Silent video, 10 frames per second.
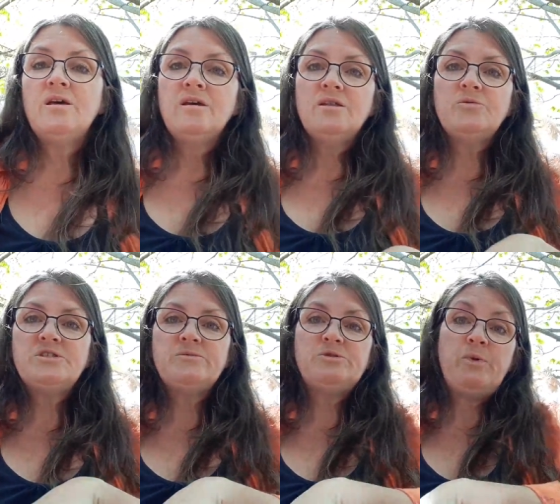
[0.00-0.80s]
There was
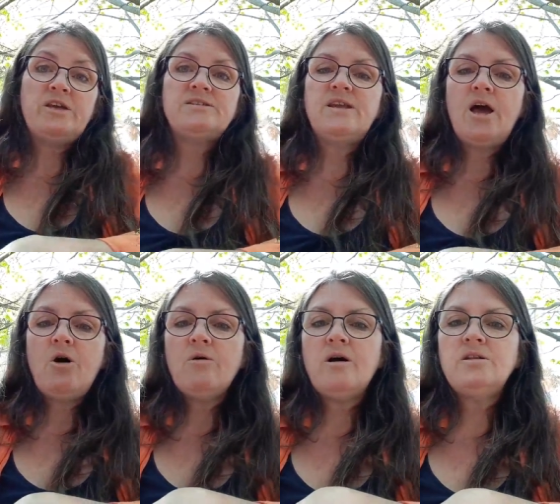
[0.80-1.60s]
some space
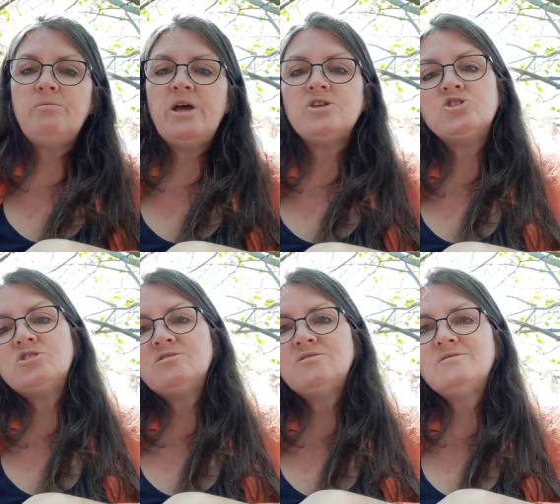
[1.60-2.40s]
now on the bench
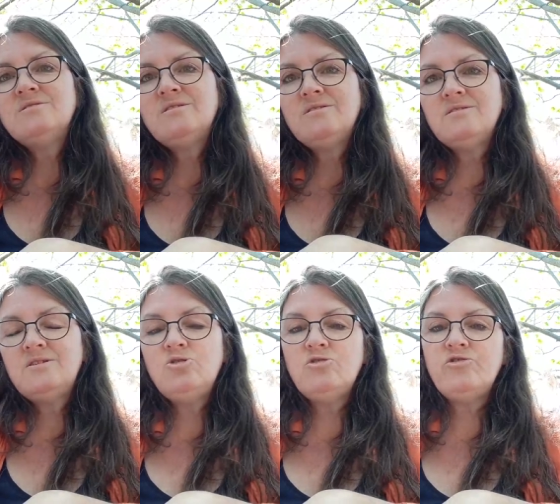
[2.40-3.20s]

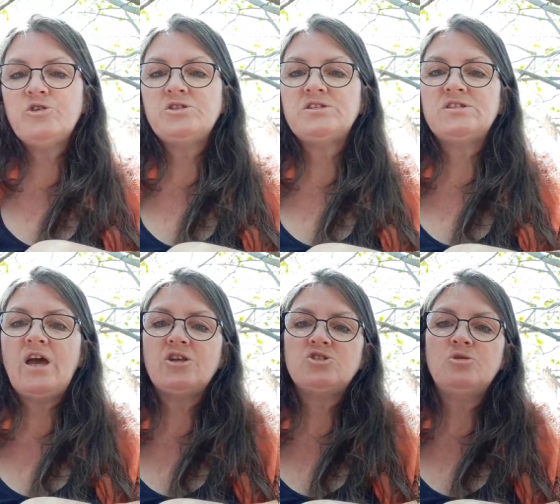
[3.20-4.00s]
near the first
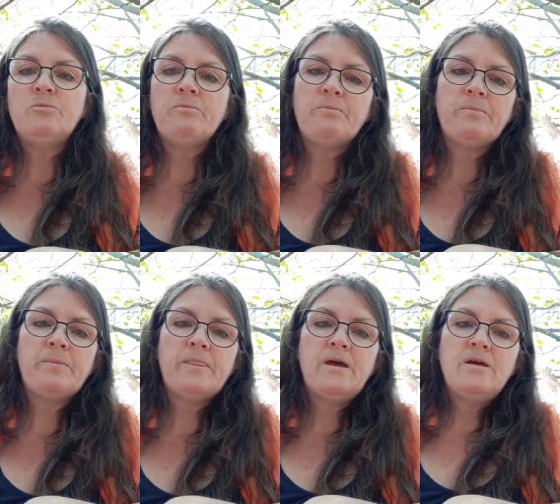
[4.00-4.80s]
statue.
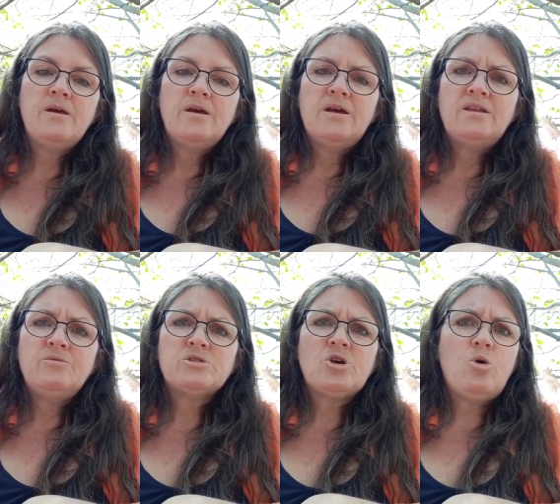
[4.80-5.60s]
And it
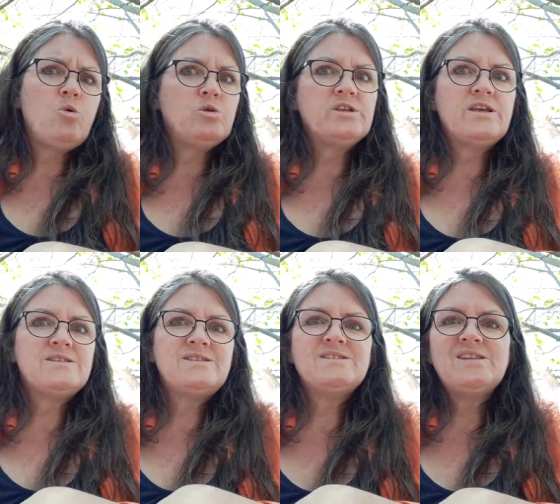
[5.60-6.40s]
was cold
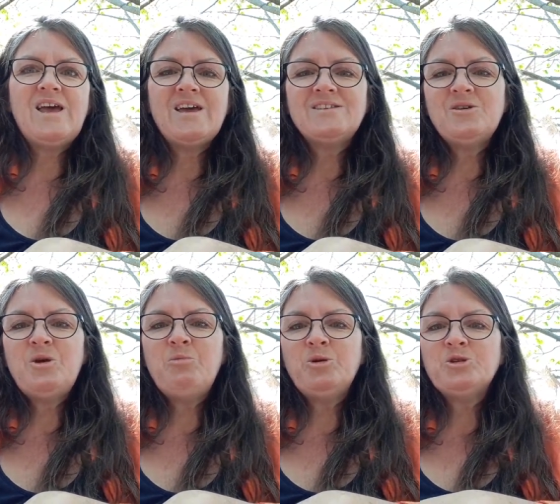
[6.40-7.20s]
against his legs, so he
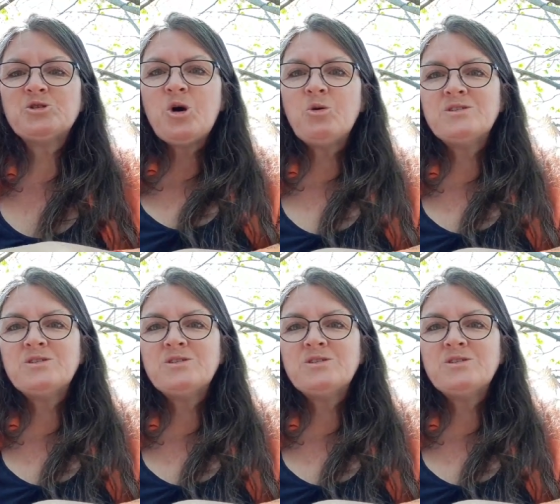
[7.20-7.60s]
pulled his coat